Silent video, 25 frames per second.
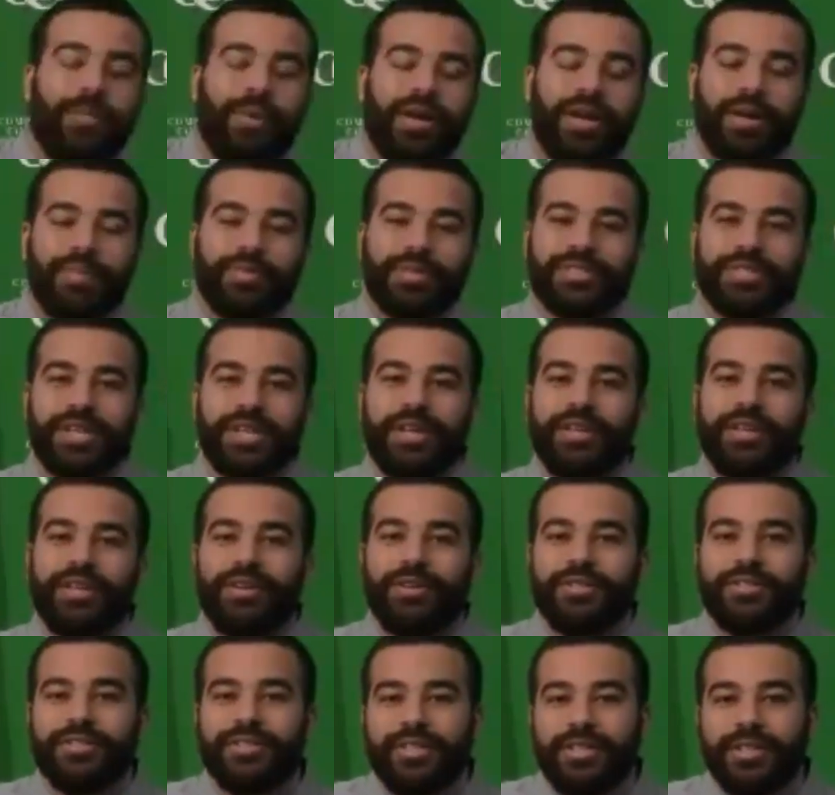My name is Kenny
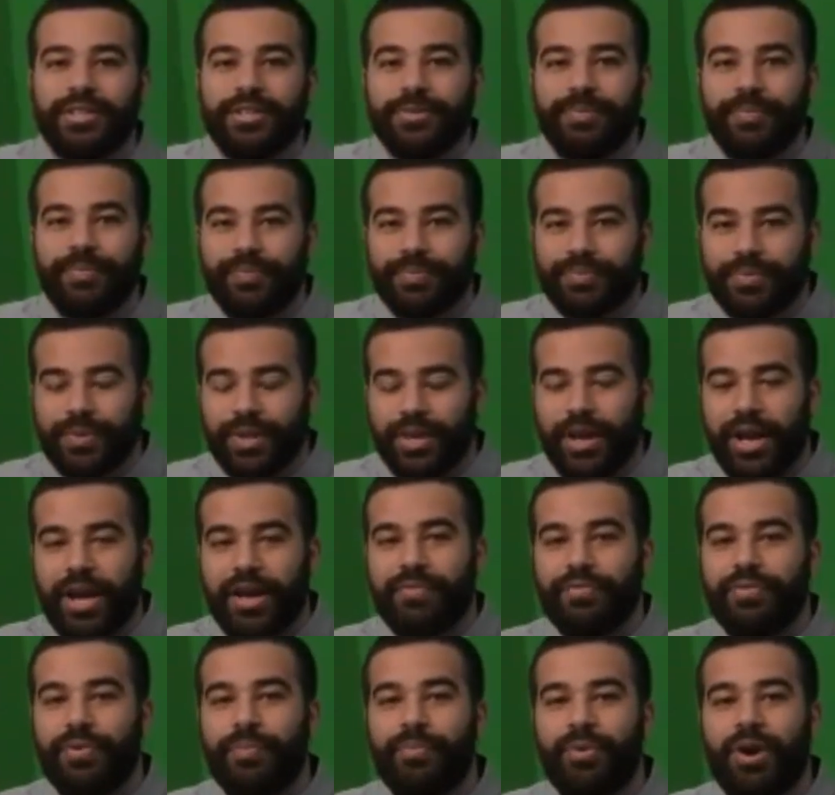Garcia.
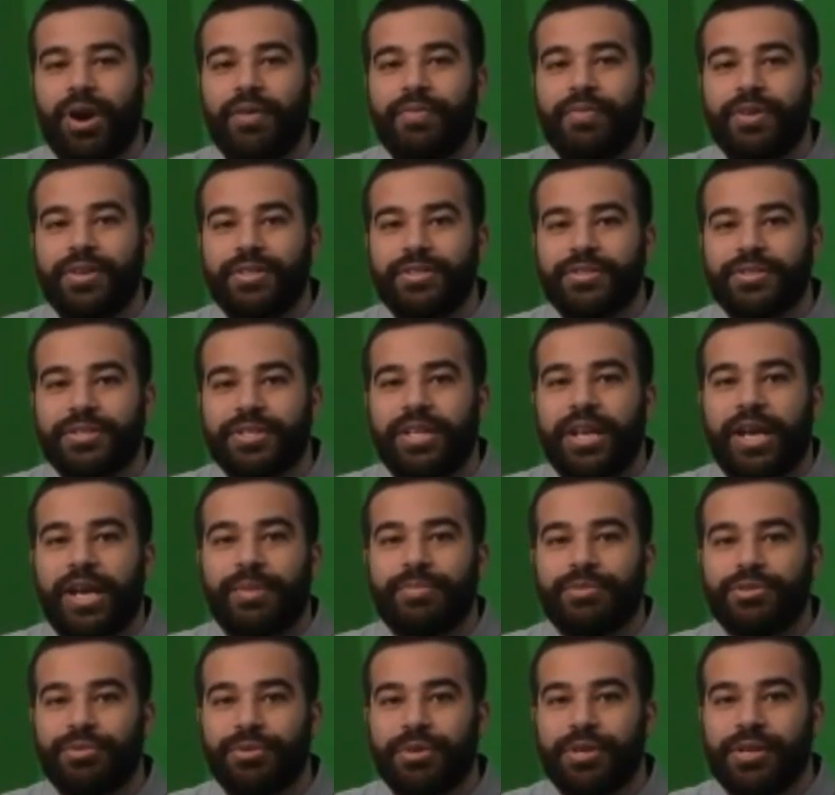I am from Providence and I
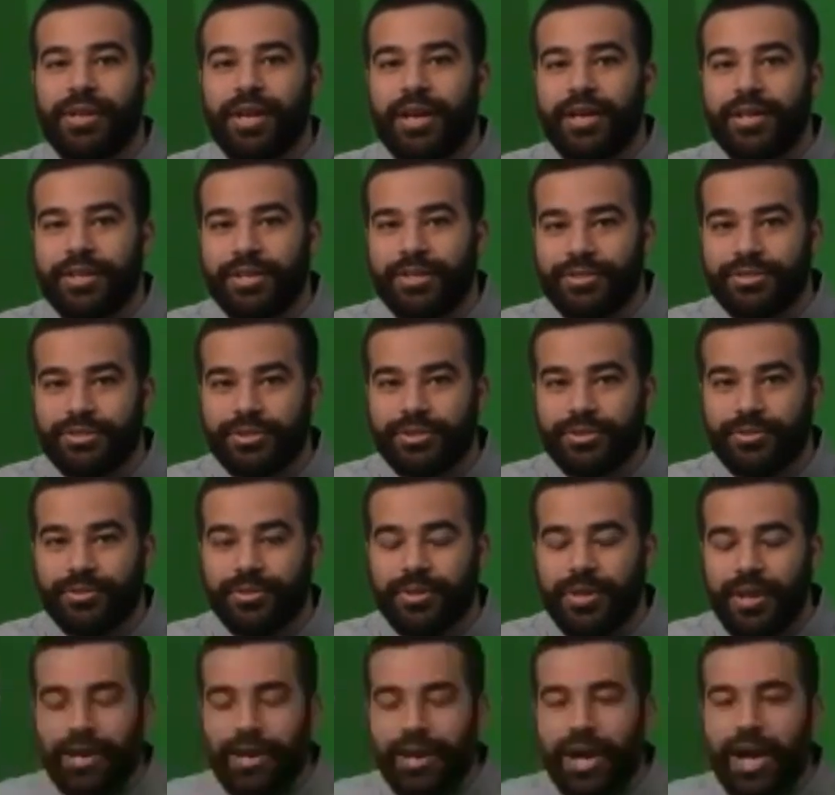am 29 years
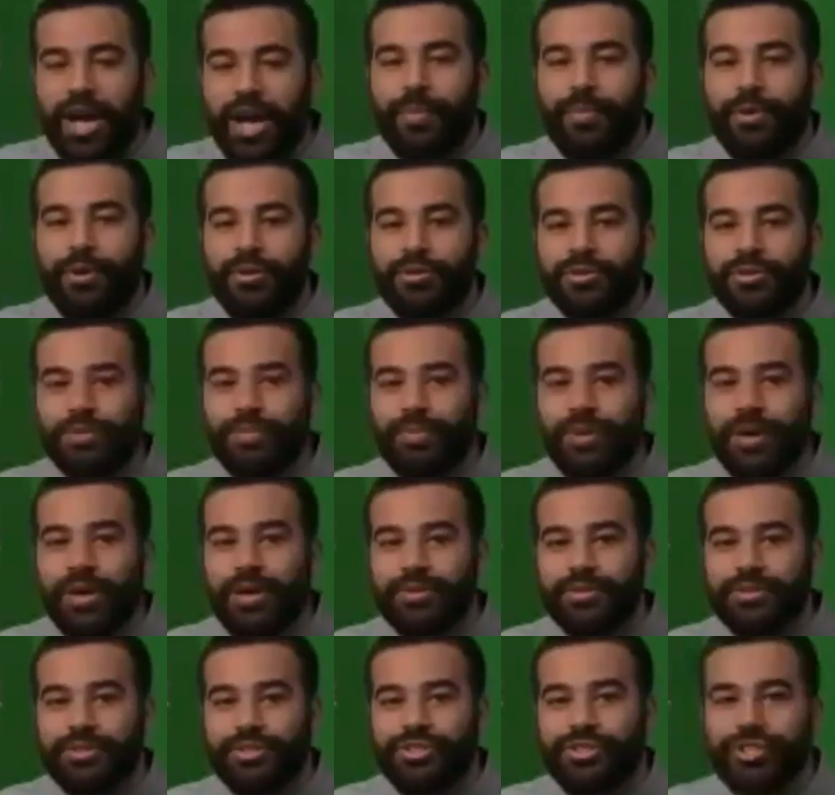old. I am also
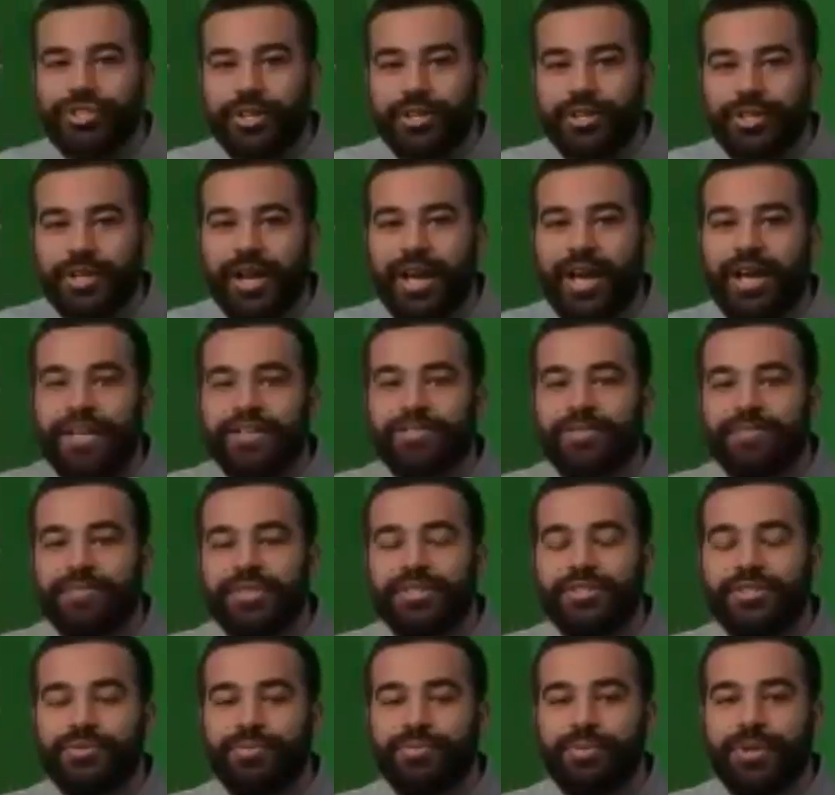proud to share that as
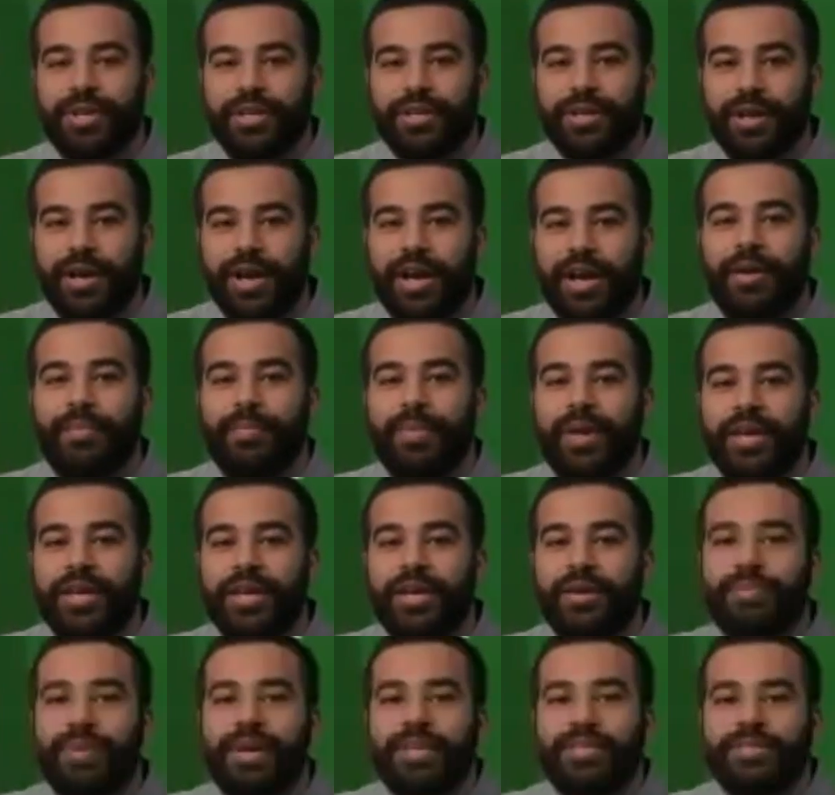of this week, I am
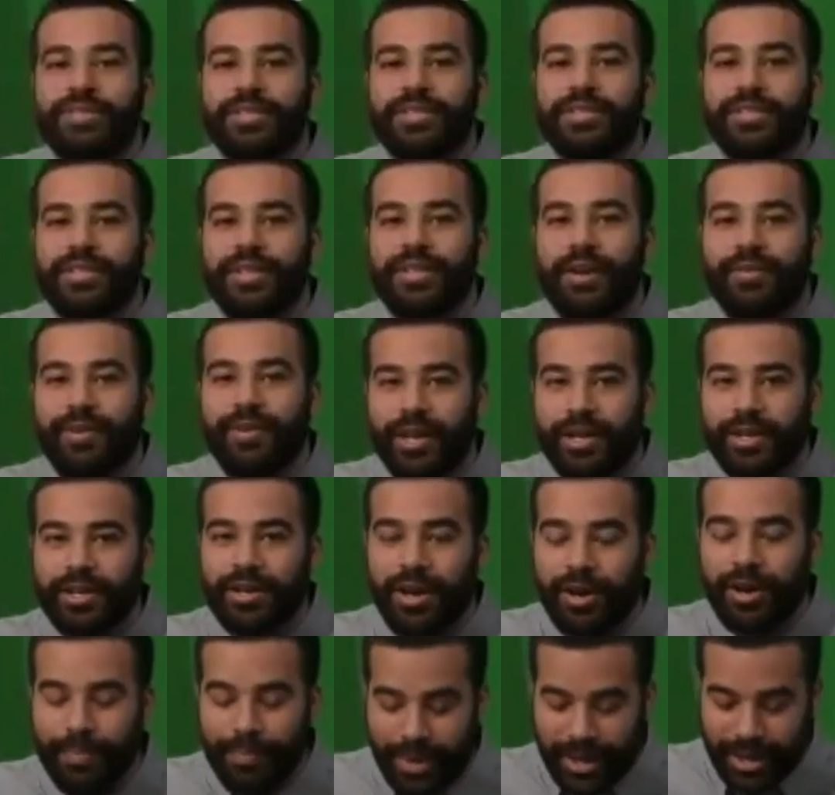making my
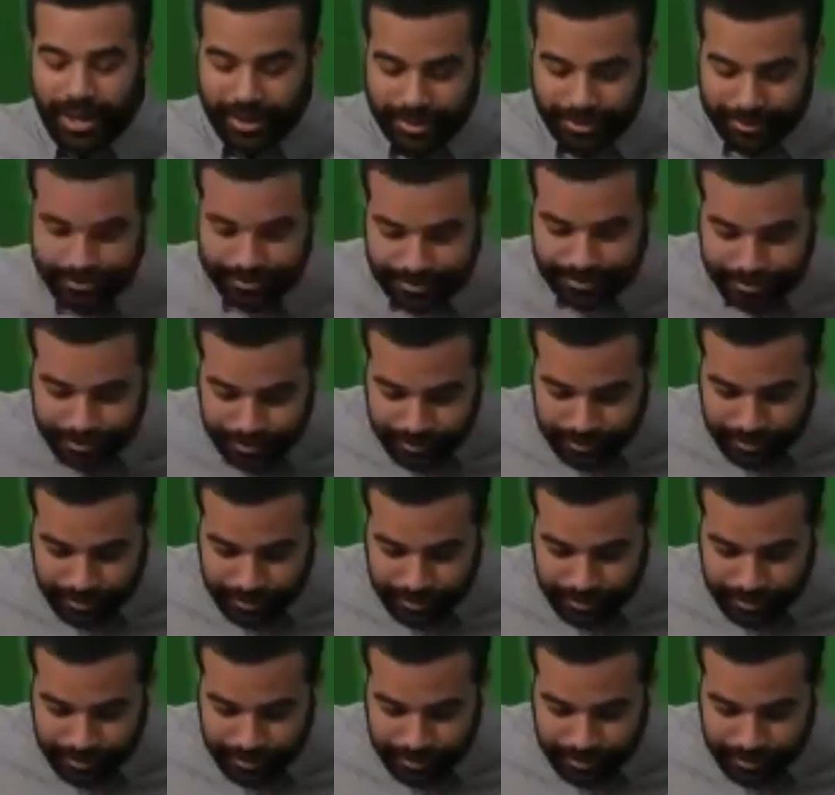CCRI comeback.